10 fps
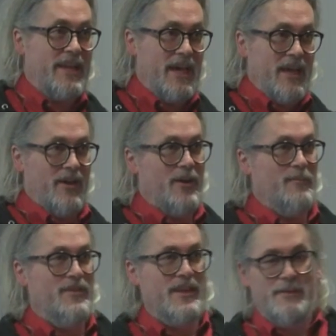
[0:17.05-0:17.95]
the day,
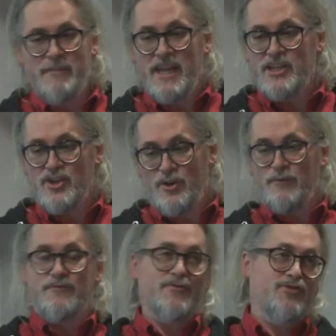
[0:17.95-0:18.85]
I'm the manager
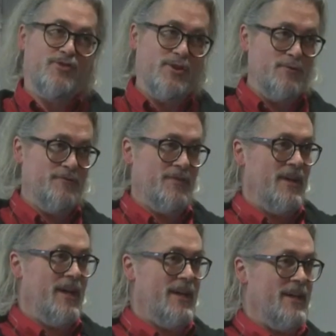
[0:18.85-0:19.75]
of Trove.
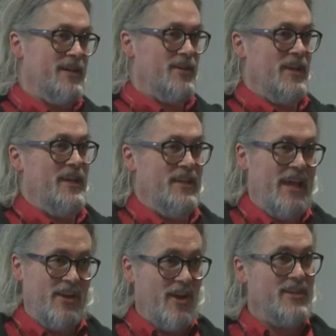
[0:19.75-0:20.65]

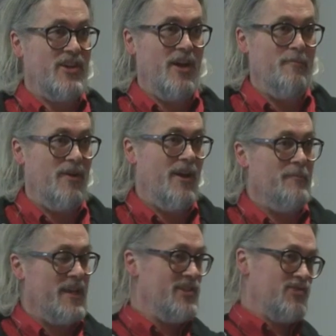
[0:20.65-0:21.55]
At night time,
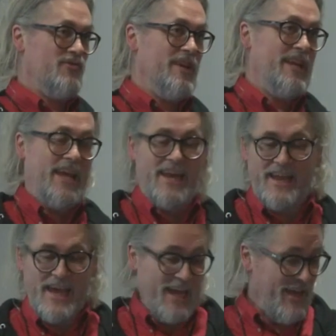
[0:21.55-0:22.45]
I'm a historian and
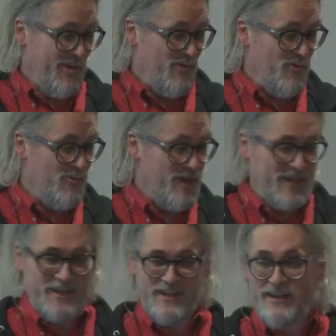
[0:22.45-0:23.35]
a hacker who
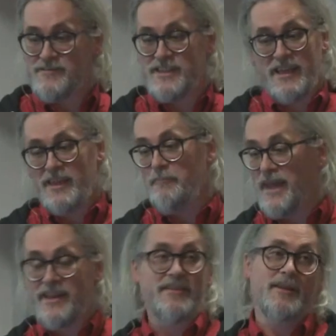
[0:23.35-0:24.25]
loves nothing
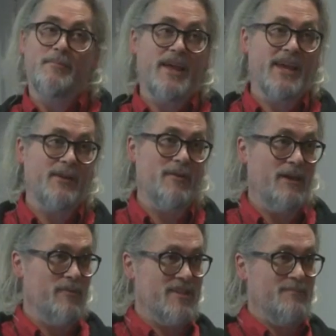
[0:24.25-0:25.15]
better than playing
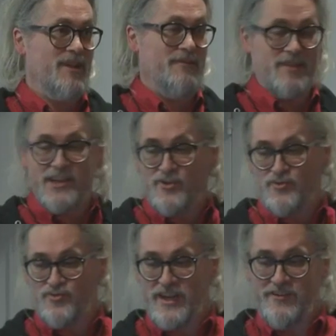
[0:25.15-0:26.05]
around with some lovely
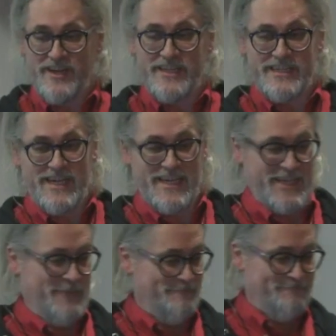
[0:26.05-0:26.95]
cultural heritage
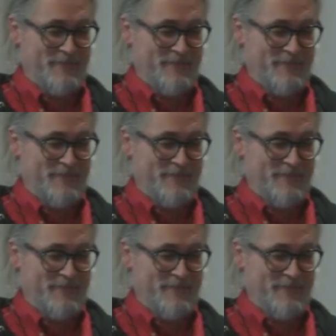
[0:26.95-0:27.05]
data.